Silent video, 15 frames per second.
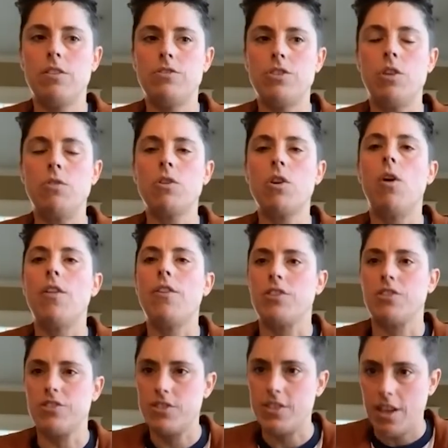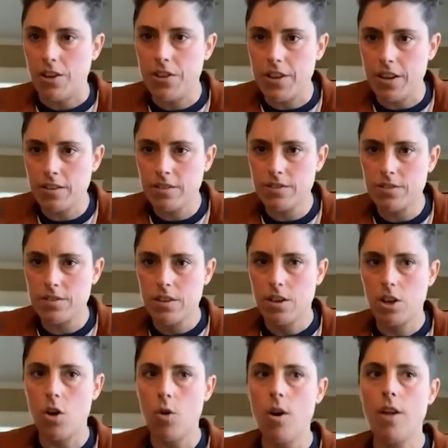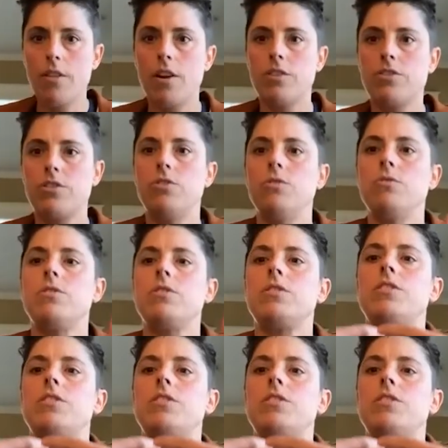don't go on there to sell things, go on there to